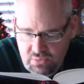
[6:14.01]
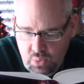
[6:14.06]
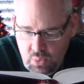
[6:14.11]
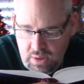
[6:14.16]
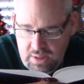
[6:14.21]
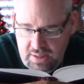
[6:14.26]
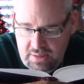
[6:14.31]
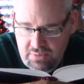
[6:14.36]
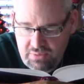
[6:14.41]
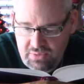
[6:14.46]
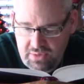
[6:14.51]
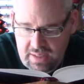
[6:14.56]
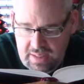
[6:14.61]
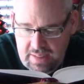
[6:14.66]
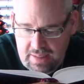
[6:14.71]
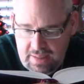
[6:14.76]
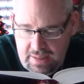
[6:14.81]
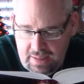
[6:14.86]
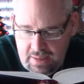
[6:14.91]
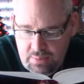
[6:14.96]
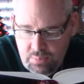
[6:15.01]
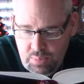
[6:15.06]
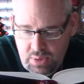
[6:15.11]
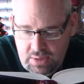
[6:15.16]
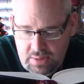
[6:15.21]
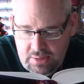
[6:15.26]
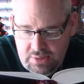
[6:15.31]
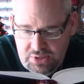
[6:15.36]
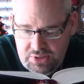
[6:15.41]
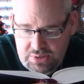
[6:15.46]
when in fact God
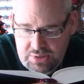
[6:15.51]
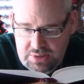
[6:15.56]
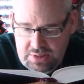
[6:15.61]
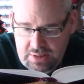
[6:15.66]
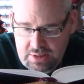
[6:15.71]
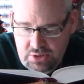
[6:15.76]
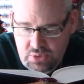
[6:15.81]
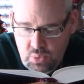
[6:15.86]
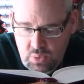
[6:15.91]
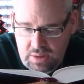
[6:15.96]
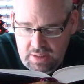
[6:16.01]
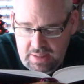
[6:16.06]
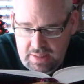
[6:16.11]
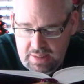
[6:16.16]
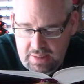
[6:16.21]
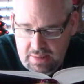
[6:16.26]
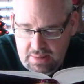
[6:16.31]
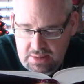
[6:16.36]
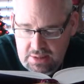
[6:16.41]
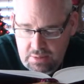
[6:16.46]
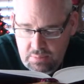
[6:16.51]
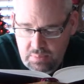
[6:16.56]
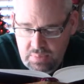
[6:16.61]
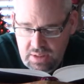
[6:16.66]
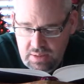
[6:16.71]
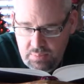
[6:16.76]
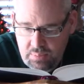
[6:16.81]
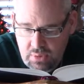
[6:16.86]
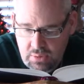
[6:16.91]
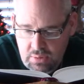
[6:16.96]
punishes such wickedness in
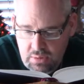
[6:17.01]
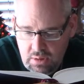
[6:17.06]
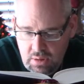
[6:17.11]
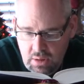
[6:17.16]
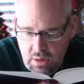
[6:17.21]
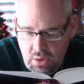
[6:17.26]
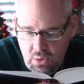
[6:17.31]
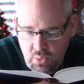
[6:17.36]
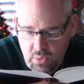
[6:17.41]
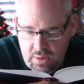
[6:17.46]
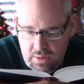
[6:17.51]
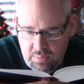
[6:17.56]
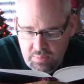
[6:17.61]
people when a